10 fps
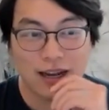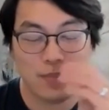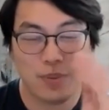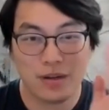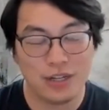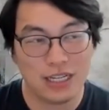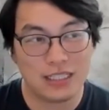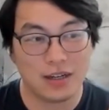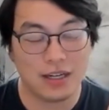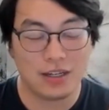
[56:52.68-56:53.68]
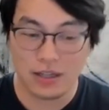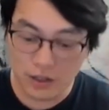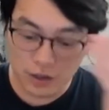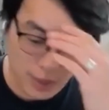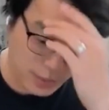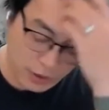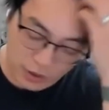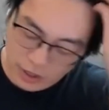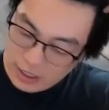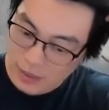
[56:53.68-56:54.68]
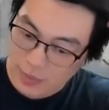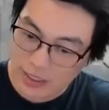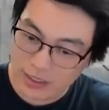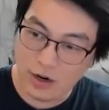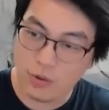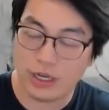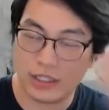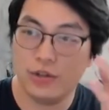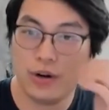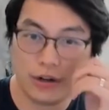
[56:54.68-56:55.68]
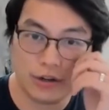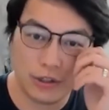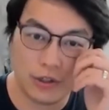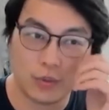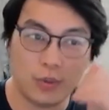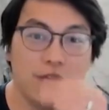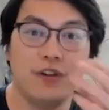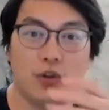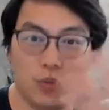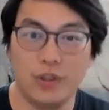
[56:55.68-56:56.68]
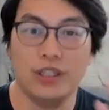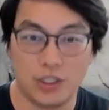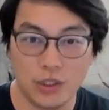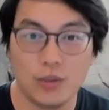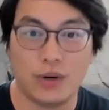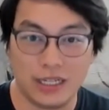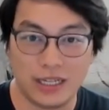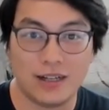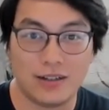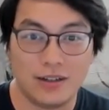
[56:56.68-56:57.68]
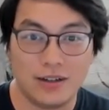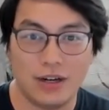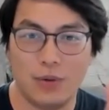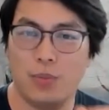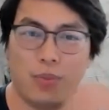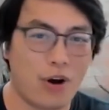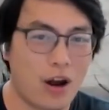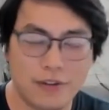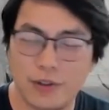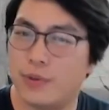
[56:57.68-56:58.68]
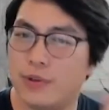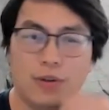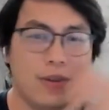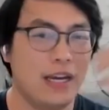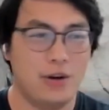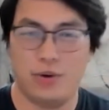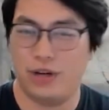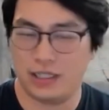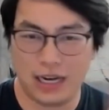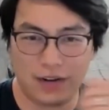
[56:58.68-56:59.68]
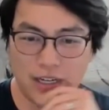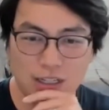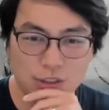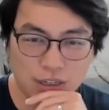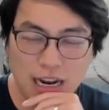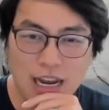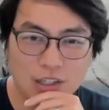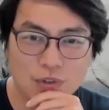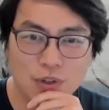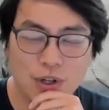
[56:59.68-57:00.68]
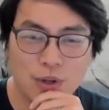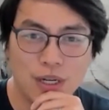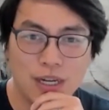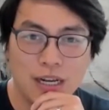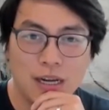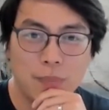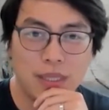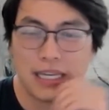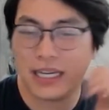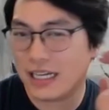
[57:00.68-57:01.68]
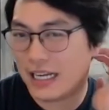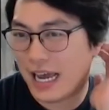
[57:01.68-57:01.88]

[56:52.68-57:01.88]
Right? But and you maybe you're thinking about is, oh, at 200 units, we feel really good right now, right? We're profitable. We're having extra cash flow. But then